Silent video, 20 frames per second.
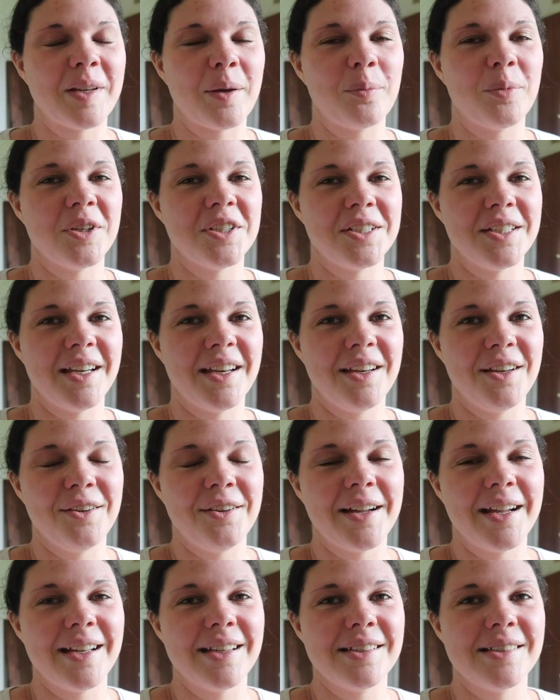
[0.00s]
Appreciate you
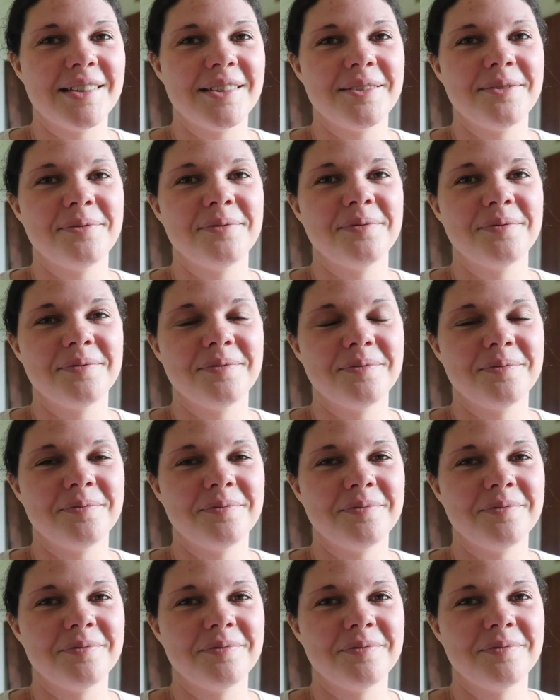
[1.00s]
guys.
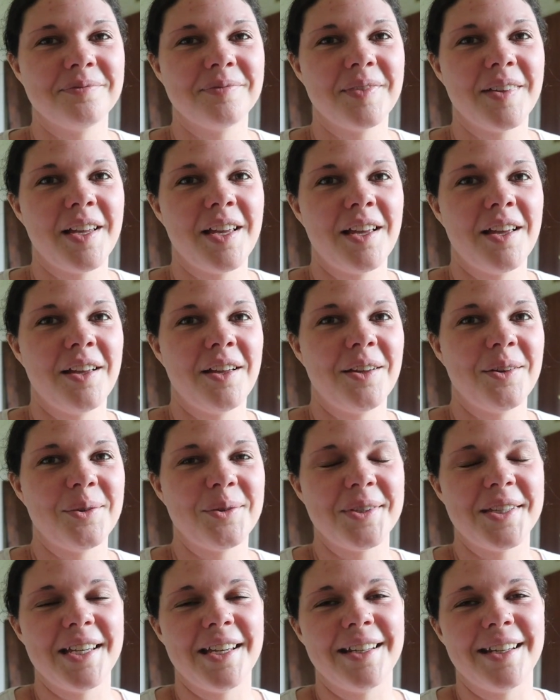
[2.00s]

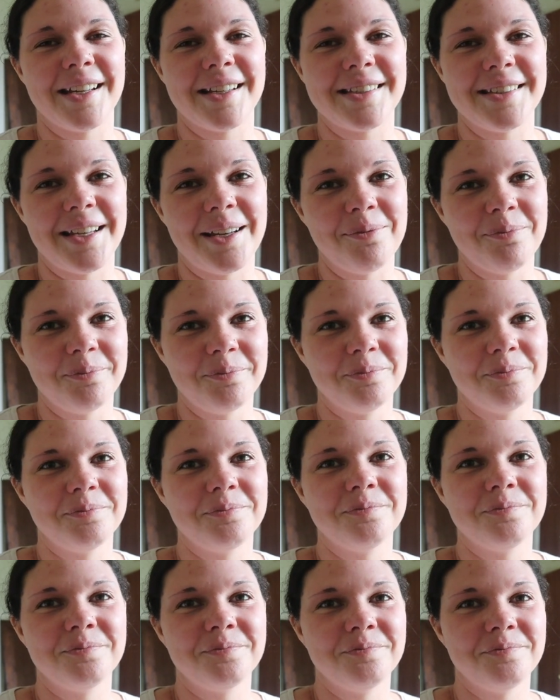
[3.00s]
We'll see you next time.